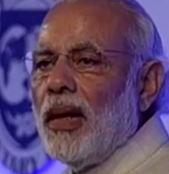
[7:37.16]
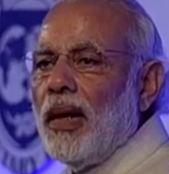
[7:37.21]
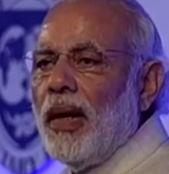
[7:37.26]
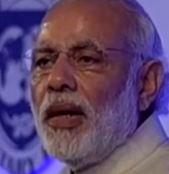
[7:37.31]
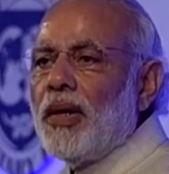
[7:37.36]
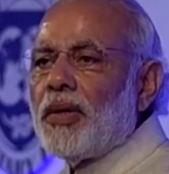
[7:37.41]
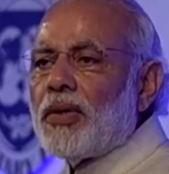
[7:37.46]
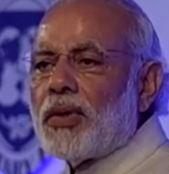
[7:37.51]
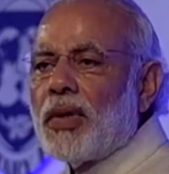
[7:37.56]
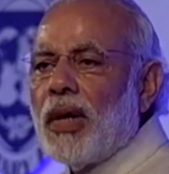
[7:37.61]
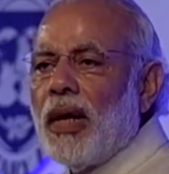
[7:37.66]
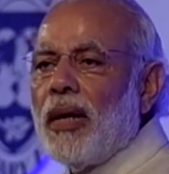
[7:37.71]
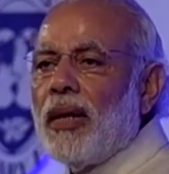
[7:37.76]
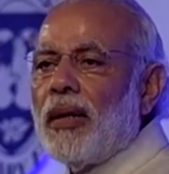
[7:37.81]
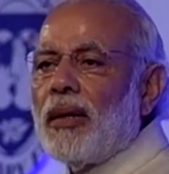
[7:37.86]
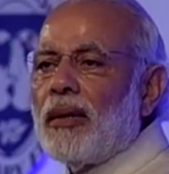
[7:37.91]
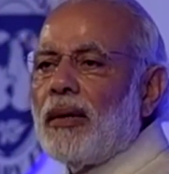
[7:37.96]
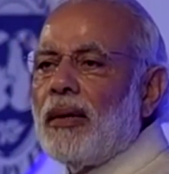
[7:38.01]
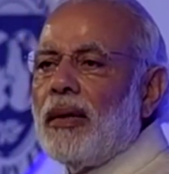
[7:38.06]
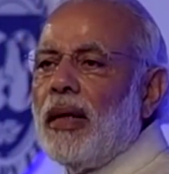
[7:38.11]
Its share
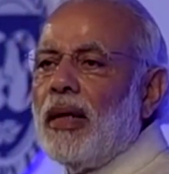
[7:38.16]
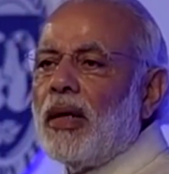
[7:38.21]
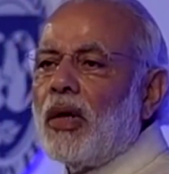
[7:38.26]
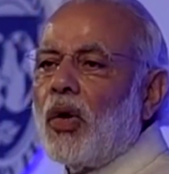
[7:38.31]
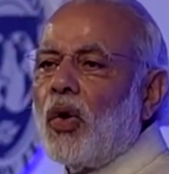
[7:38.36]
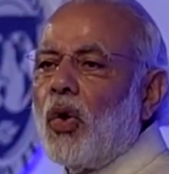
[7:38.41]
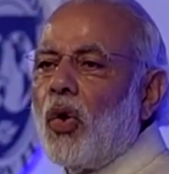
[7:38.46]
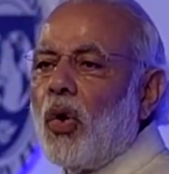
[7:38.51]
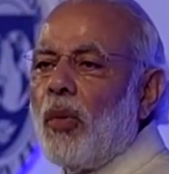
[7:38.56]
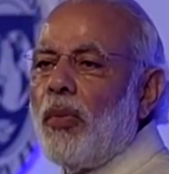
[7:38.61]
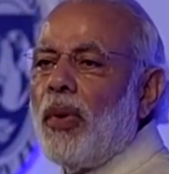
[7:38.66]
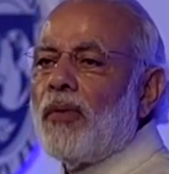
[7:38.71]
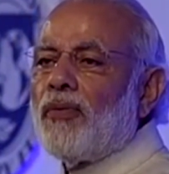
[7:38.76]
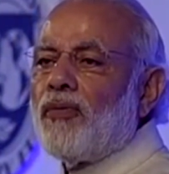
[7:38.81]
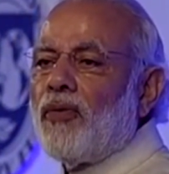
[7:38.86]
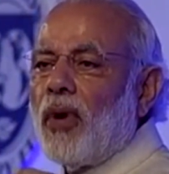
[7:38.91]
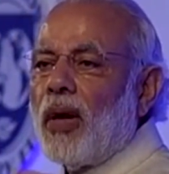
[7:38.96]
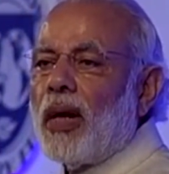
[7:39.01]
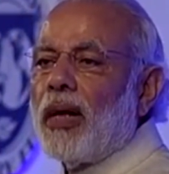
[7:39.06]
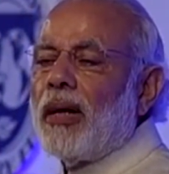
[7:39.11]
in global
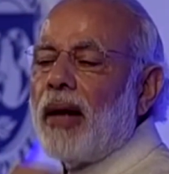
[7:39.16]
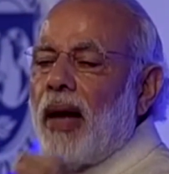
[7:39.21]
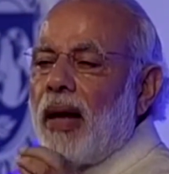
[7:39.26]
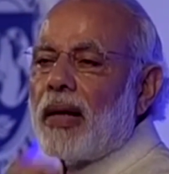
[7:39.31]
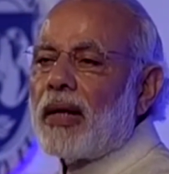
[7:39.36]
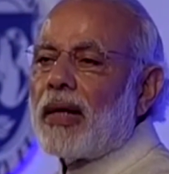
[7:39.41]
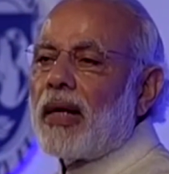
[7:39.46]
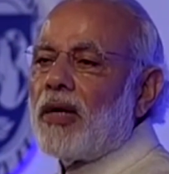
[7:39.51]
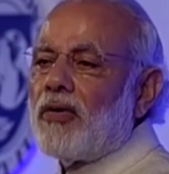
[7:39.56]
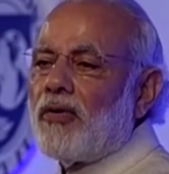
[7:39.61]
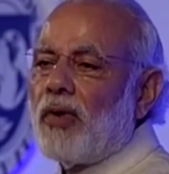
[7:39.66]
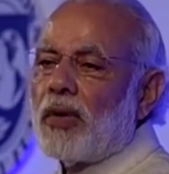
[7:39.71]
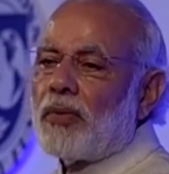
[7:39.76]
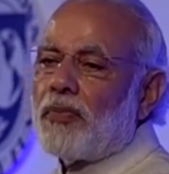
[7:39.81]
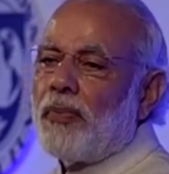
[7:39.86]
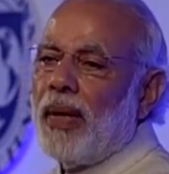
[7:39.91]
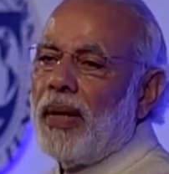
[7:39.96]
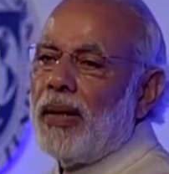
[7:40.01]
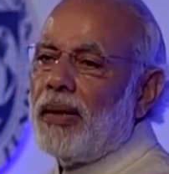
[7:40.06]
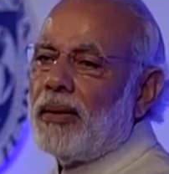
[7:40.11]
foreign direct
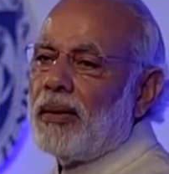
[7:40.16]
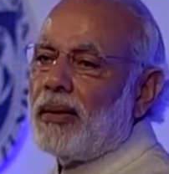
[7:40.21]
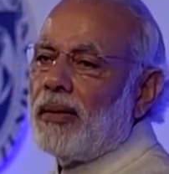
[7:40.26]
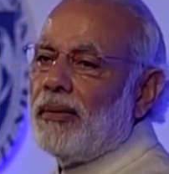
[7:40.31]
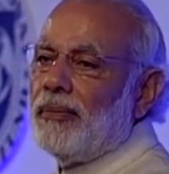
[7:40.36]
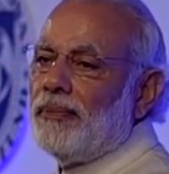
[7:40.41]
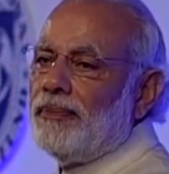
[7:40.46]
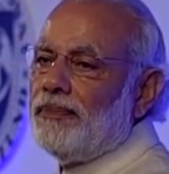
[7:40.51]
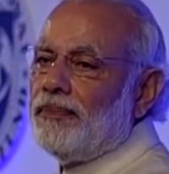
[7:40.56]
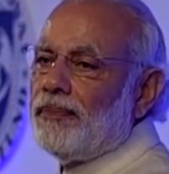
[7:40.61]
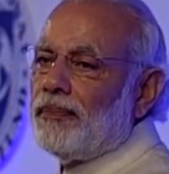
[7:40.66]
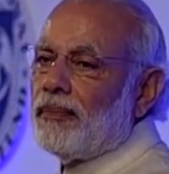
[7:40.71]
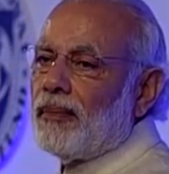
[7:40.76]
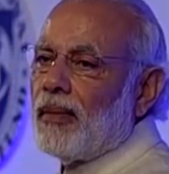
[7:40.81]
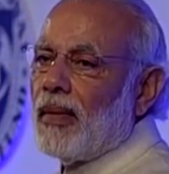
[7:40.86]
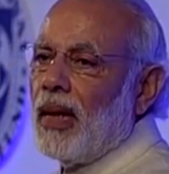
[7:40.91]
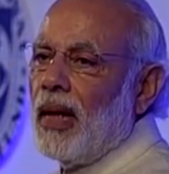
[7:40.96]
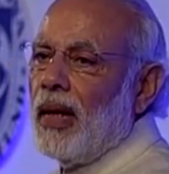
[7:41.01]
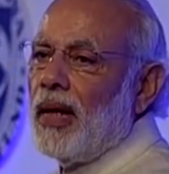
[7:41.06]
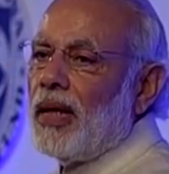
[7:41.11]
investment
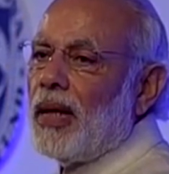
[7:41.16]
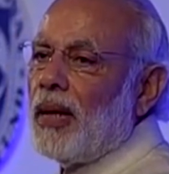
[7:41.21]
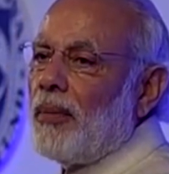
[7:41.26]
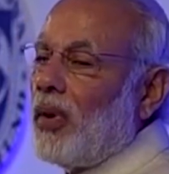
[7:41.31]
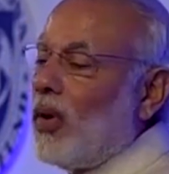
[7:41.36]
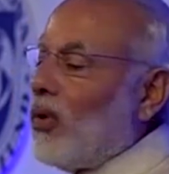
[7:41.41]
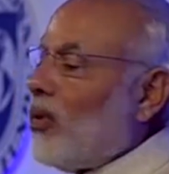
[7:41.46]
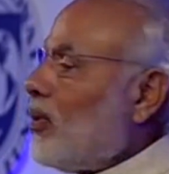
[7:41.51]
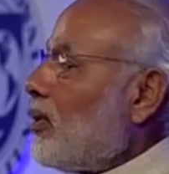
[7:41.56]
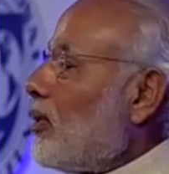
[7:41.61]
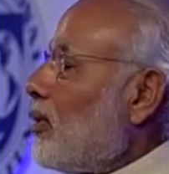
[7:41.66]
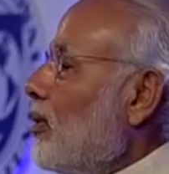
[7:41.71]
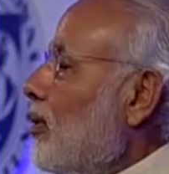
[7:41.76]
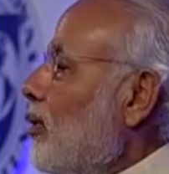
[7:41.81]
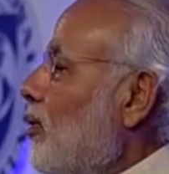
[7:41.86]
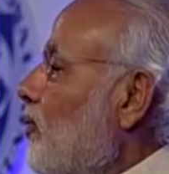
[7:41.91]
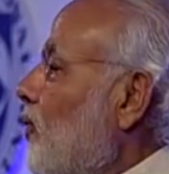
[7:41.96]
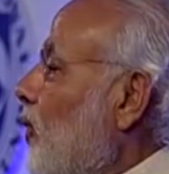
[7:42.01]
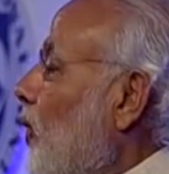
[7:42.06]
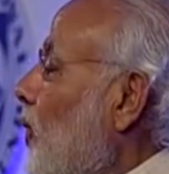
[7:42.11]
is about
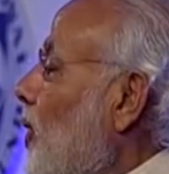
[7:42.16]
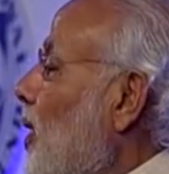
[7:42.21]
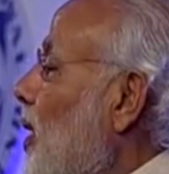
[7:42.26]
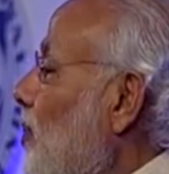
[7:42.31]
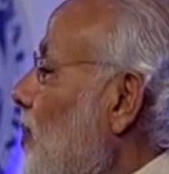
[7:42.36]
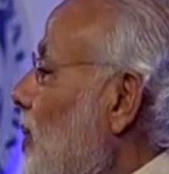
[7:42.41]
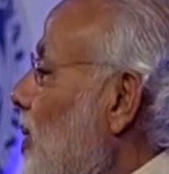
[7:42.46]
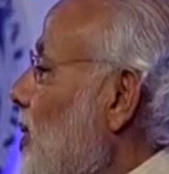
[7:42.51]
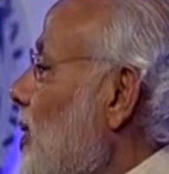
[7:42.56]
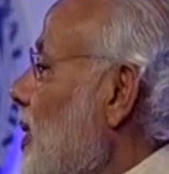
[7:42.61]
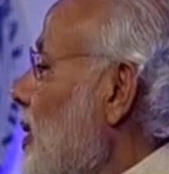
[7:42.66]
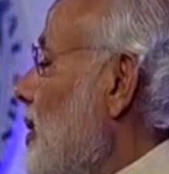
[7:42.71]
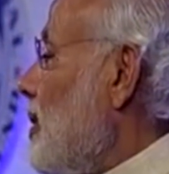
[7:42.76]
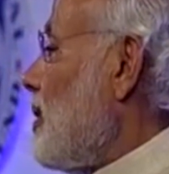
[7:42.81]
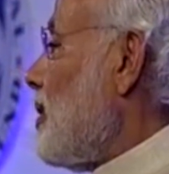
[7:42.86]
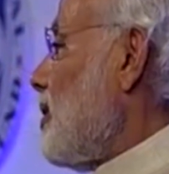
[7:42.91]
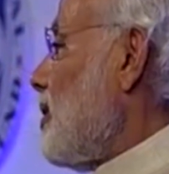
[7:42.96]
40%.